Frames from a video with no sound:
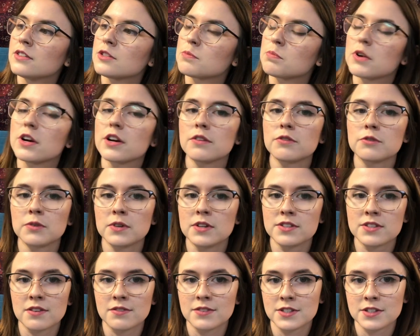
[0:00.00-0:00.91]
spring of
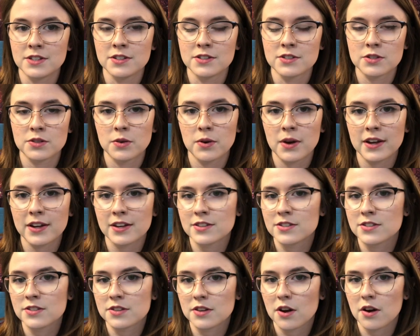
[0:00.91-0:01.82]
2017, so I
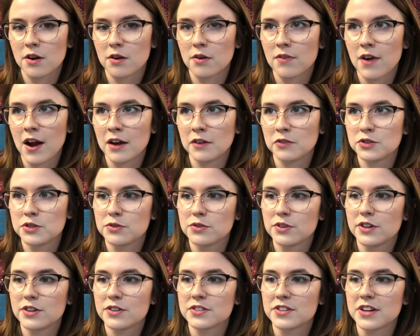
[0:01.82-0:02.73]
guess around 2
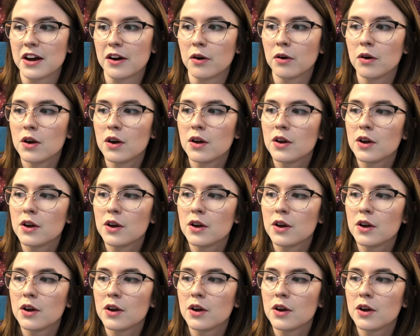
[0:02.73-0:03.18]
years now,